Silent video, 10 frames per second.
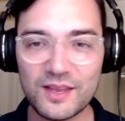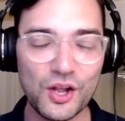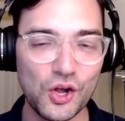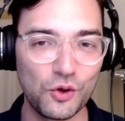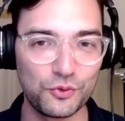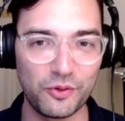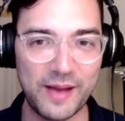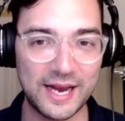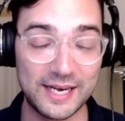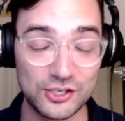go through the
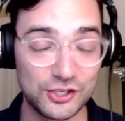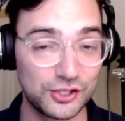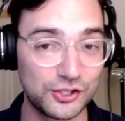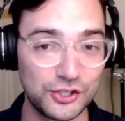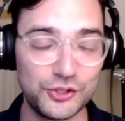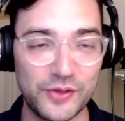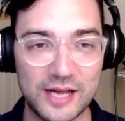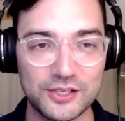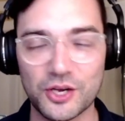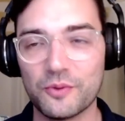machinations to do
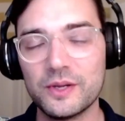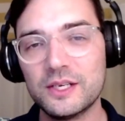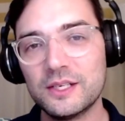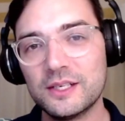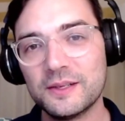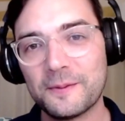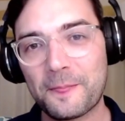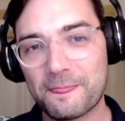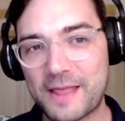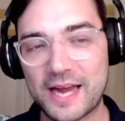that. So
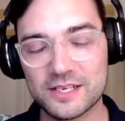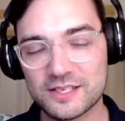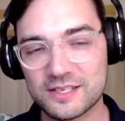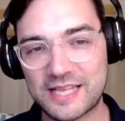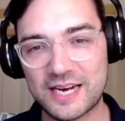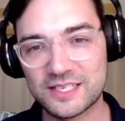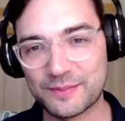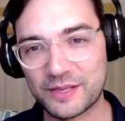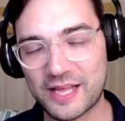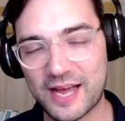that is
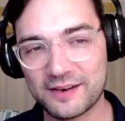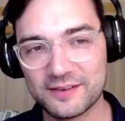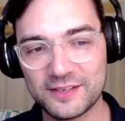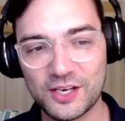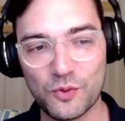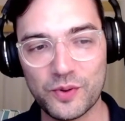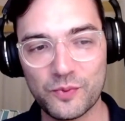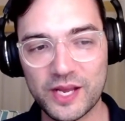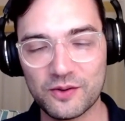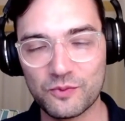something that, you know,
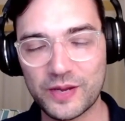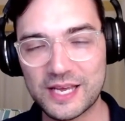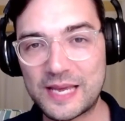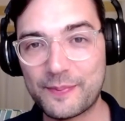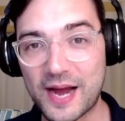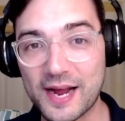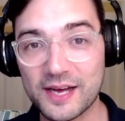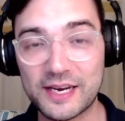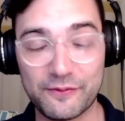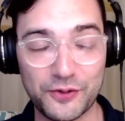we can keep an eye
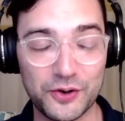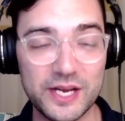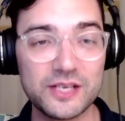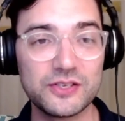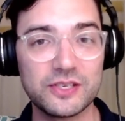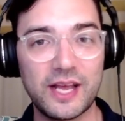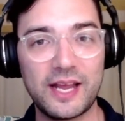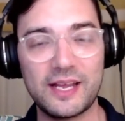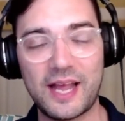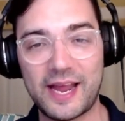on. If there is
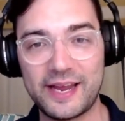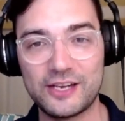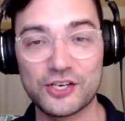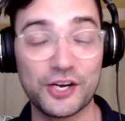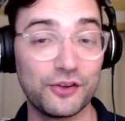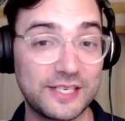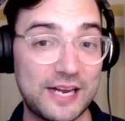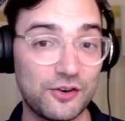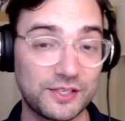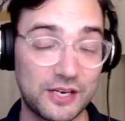a Jair
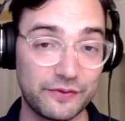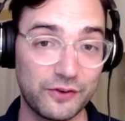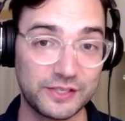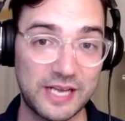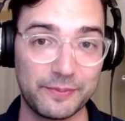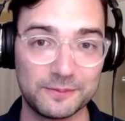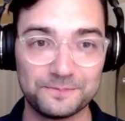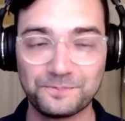Alexander extension, for example,